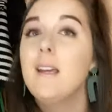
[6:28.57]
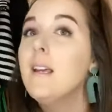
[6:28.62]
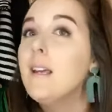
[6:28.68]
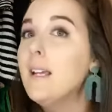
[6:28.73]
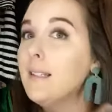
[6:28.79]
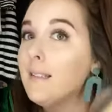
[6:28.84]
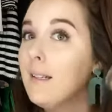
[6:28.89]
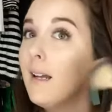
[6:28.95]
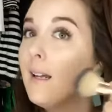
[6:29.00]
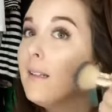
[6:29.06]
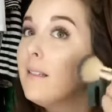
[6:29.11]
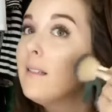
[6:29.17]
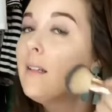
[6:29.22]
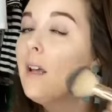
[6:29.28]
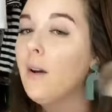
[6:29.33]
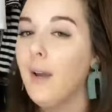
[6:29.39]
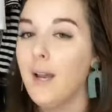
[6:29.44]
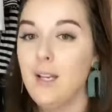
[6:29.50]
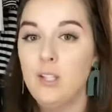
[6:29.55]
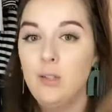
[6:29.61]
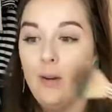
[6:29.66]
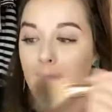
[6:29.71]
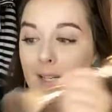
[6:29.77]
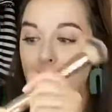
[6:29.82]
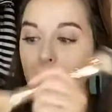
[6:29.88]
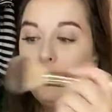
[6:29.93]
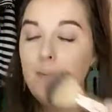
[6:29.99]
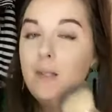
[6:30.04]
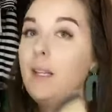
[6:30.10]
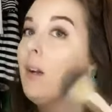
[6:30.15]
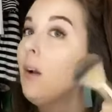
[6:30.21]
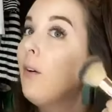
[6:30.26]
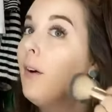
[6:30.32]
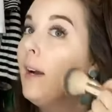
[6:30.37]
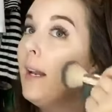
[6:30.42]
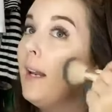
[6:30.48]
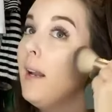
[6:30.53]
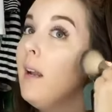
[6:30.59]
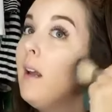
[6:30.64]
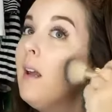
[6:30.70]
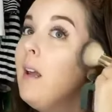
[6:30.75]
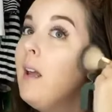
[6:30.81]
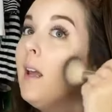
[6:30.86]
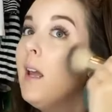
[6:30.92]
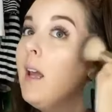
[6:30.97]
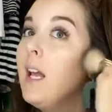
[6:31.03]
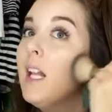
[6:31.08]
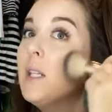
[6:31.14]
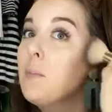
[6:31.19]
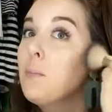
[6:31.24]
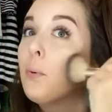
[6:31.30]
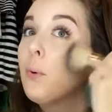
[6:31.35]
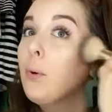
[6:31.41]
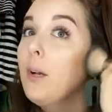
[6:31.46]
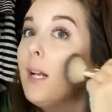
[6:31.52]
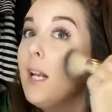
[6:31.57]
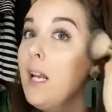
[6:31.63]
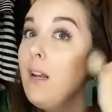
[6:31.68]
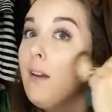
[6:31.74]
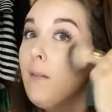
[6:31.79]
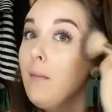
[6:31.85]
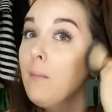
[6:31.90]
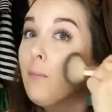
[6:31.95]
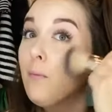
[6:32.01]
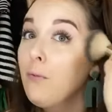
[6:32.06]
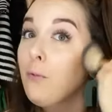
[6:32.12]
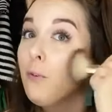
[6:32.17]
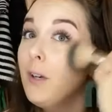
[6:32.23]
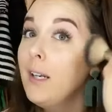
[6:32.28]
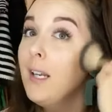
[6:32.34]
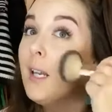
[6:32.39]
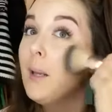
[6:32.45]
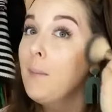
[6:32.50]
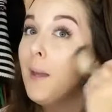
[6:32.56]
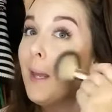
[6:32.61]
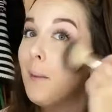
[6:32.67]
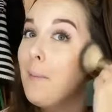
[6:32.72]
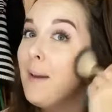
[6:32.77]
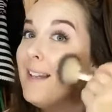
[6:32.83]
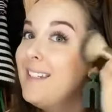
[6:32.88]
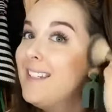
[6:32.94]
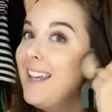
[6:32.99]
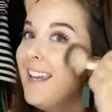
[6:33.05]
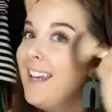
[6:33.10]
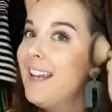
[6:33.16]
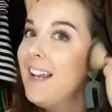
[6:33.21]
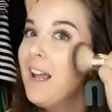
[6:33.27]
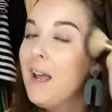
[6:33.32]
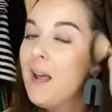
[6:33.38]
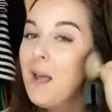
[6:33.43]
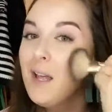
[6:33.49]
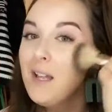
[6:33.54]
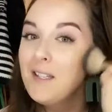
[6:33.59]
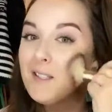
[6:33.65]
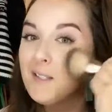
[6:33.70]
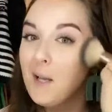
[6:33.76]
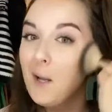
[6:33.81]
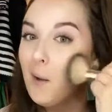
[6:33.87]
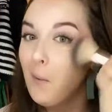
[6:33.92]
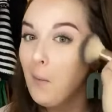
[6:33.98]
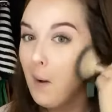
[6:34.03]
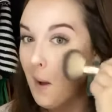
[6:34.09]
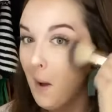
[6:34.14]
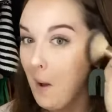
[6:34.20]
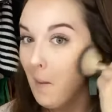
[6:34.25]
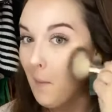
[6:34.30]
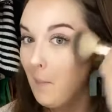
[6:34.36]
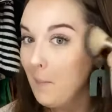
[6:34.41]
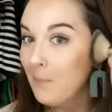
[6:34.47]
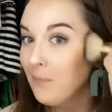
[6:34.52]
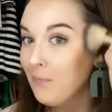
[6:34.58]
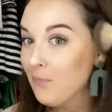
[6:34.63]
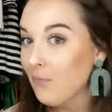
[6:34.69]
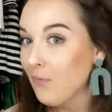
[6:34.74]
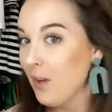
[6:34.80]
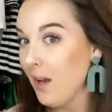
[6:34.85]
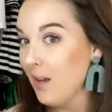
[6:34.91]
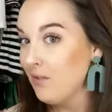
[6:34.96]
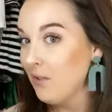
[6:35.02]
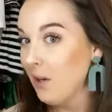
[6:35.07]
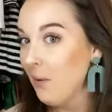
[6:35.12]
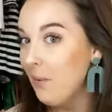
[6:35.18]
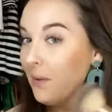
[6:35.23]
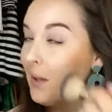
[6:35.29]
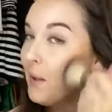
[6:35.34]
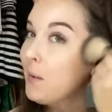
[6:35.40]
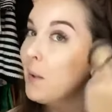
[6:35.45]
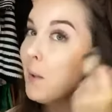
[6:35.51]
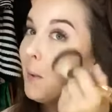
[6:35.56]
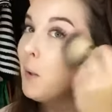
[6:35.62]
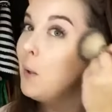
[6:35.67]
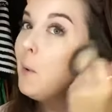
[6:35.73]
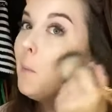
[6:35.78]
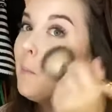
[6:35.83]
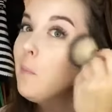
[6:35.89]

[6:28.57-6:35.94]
nuts. Okay, so I dipped in already. It's pretty freaking pigmented. So I start with a little